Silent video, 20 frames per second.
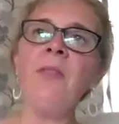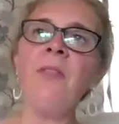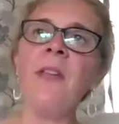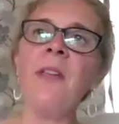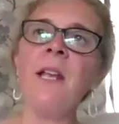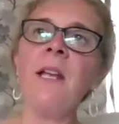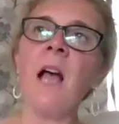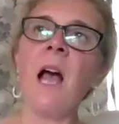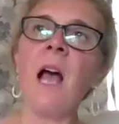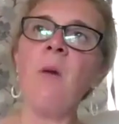
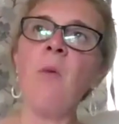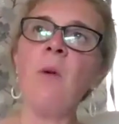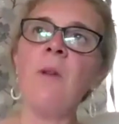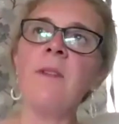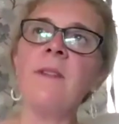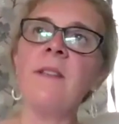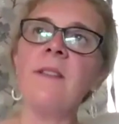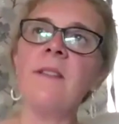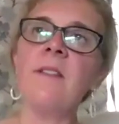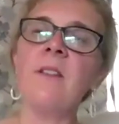thing I
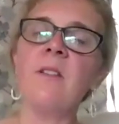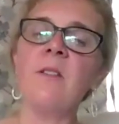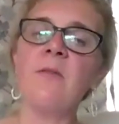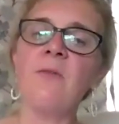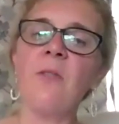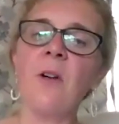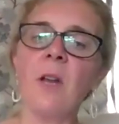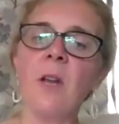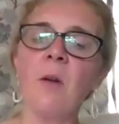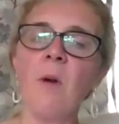wanted to
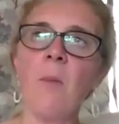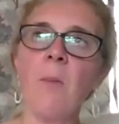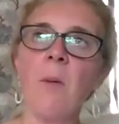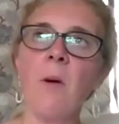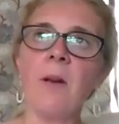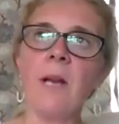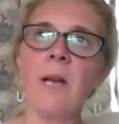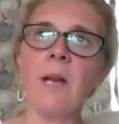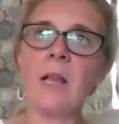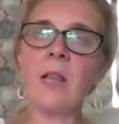follow up
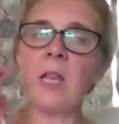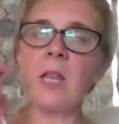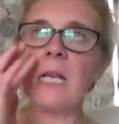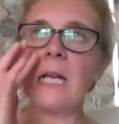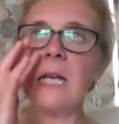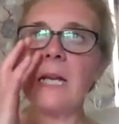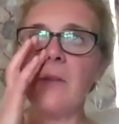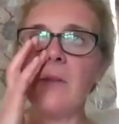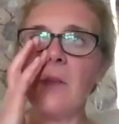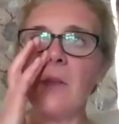on,
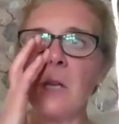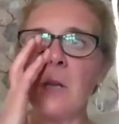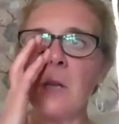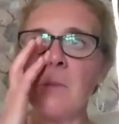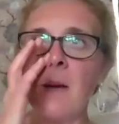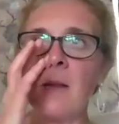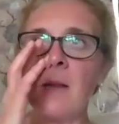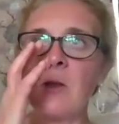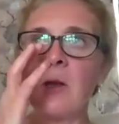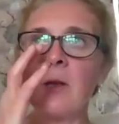actually, that you
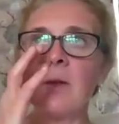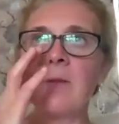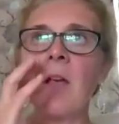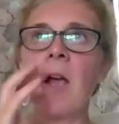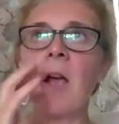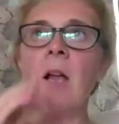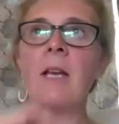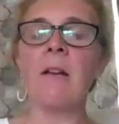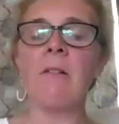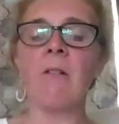mentioned
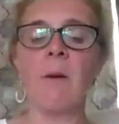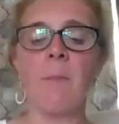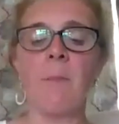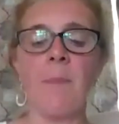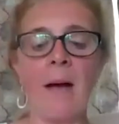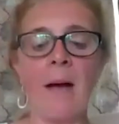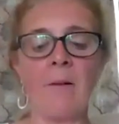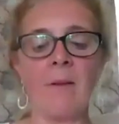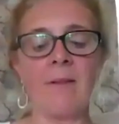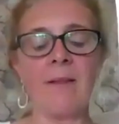earlier
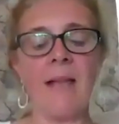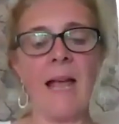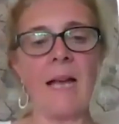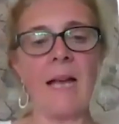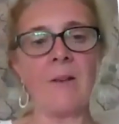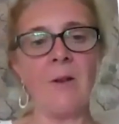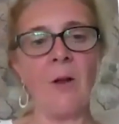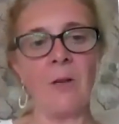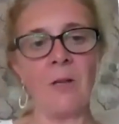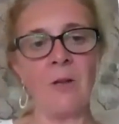about
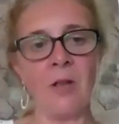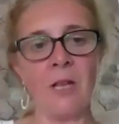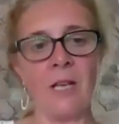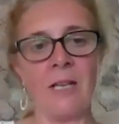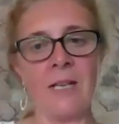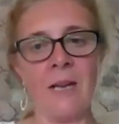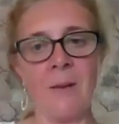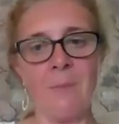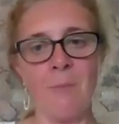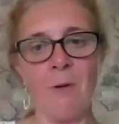technology
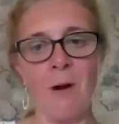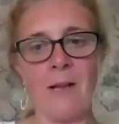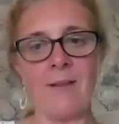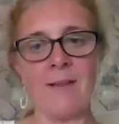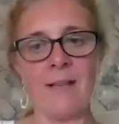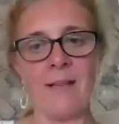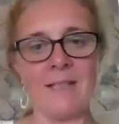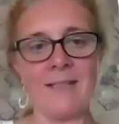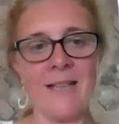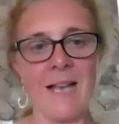and
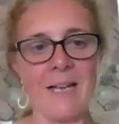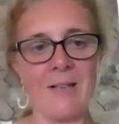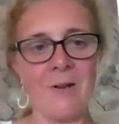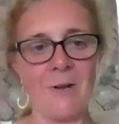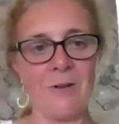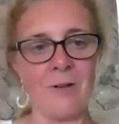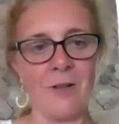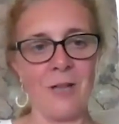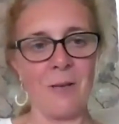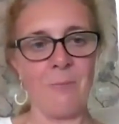embracing
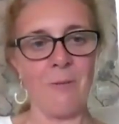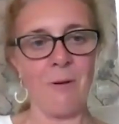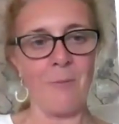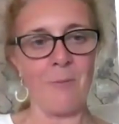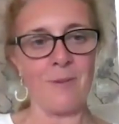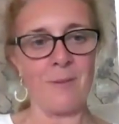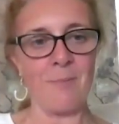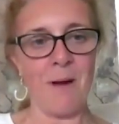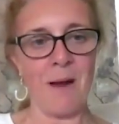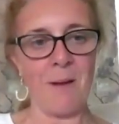technology
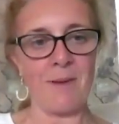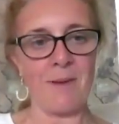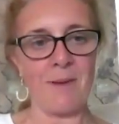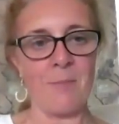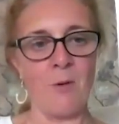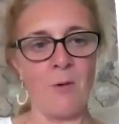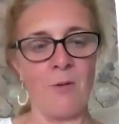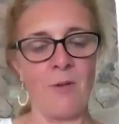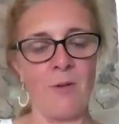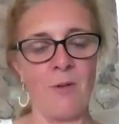perhaps
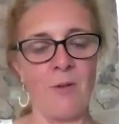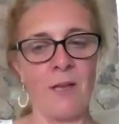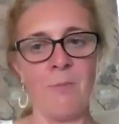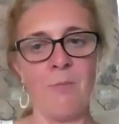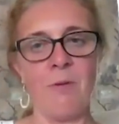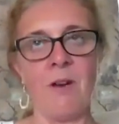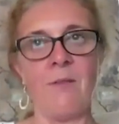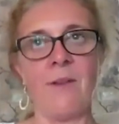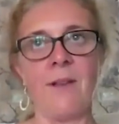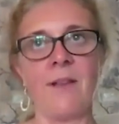more than
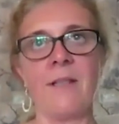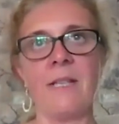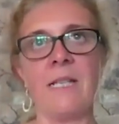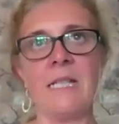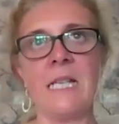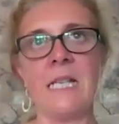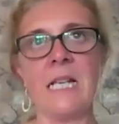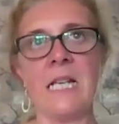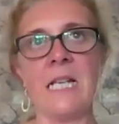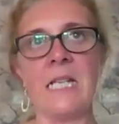you
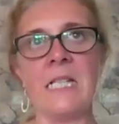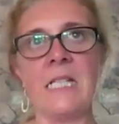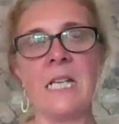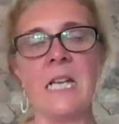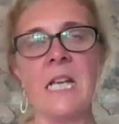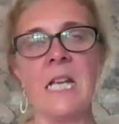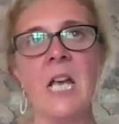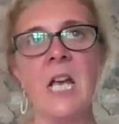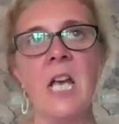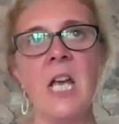previously did.
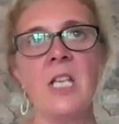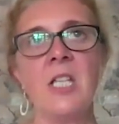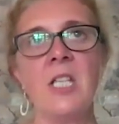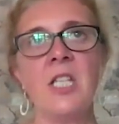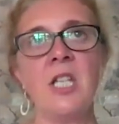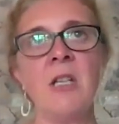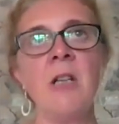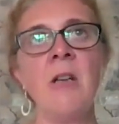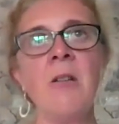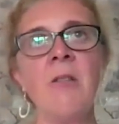
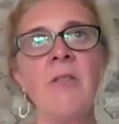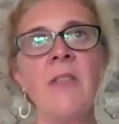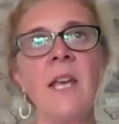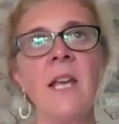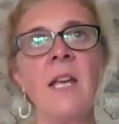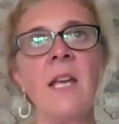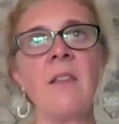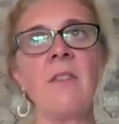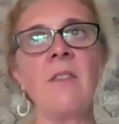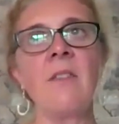Do you
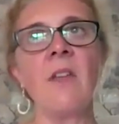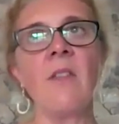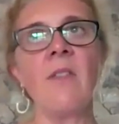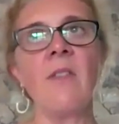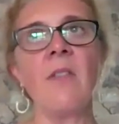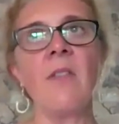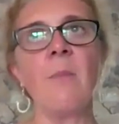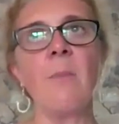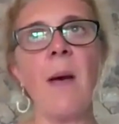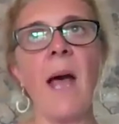think
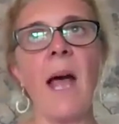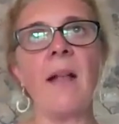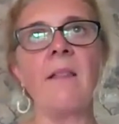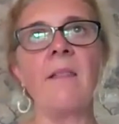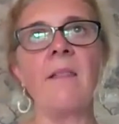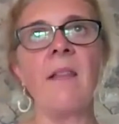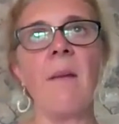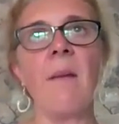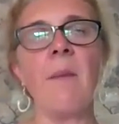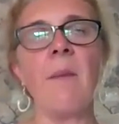that the
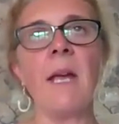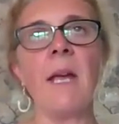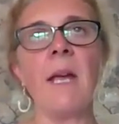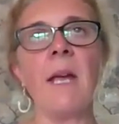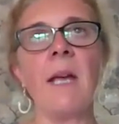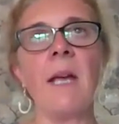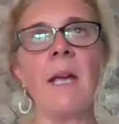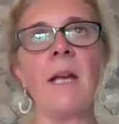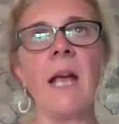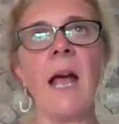
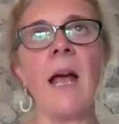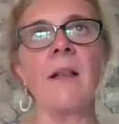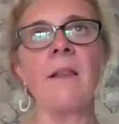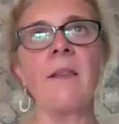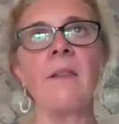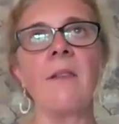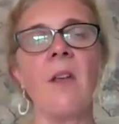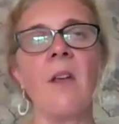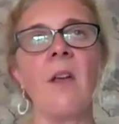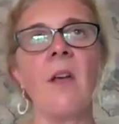pandemic
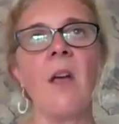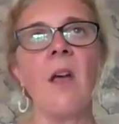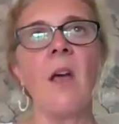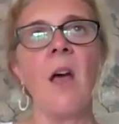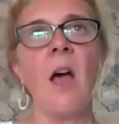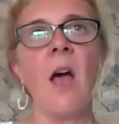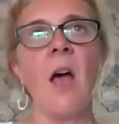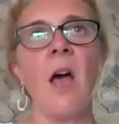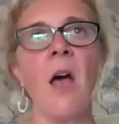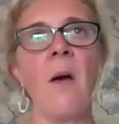has
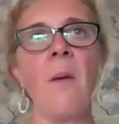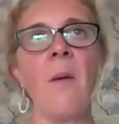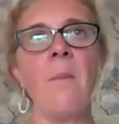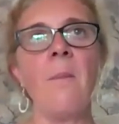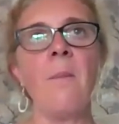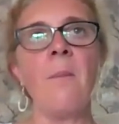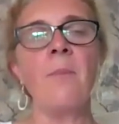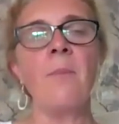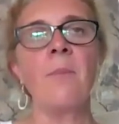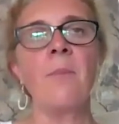
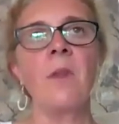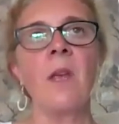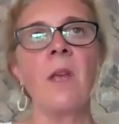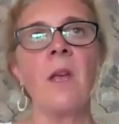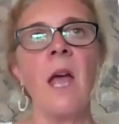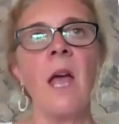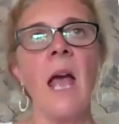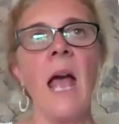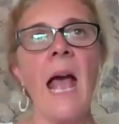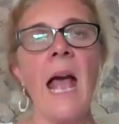
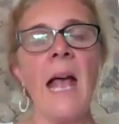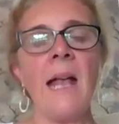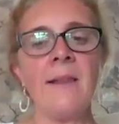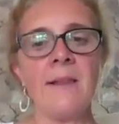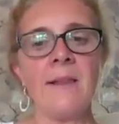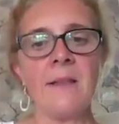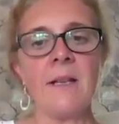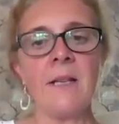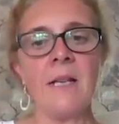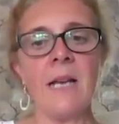
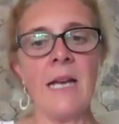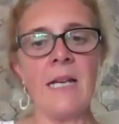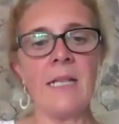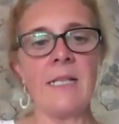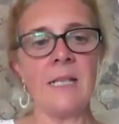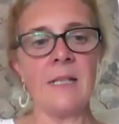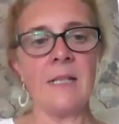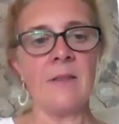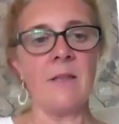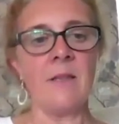
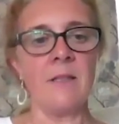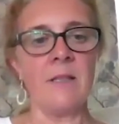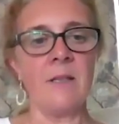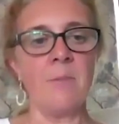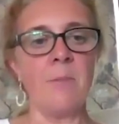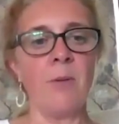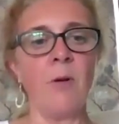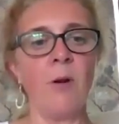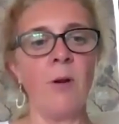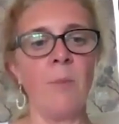escalated the
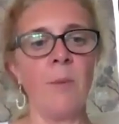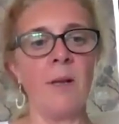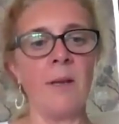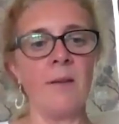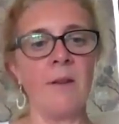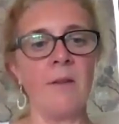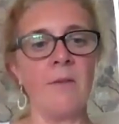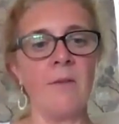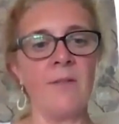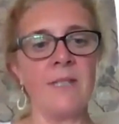
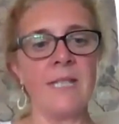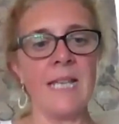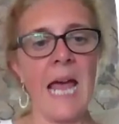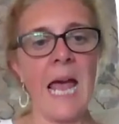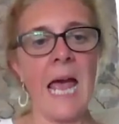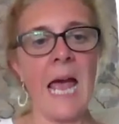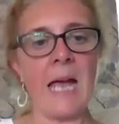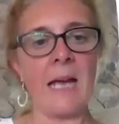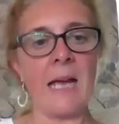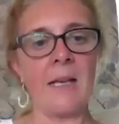deployment of
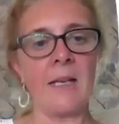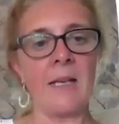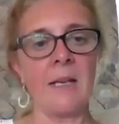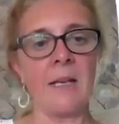tech